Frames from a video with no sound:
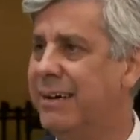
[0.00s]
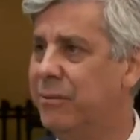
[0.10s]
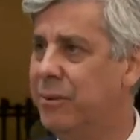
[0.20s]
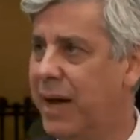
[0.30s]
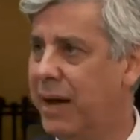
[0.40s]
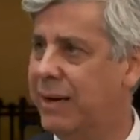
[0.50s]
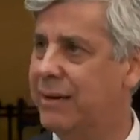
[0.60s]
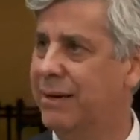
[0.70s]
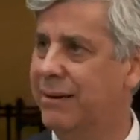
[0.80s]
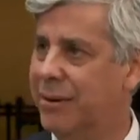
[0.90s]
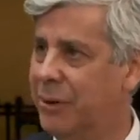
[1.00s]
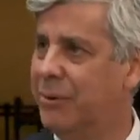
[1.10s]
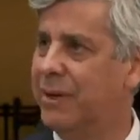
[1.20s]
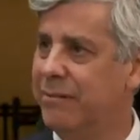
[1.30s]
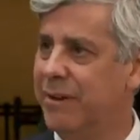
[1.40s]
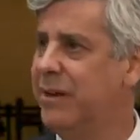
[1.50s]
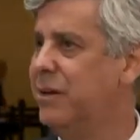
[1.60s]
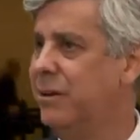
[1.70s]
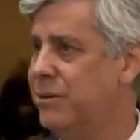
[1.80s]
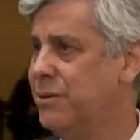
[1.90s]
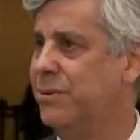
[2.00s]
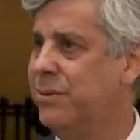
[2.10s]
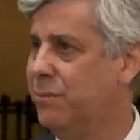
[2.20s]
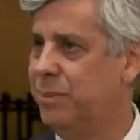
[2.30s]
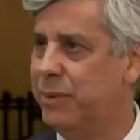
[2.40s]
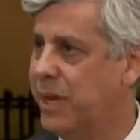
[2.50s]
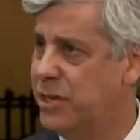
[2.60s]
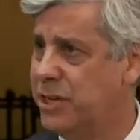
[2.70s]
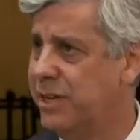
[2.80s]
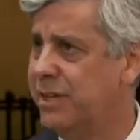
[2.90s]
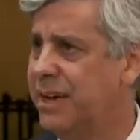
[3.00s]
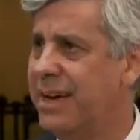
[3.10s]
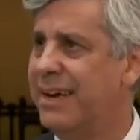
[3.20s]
We are growing very close to potential.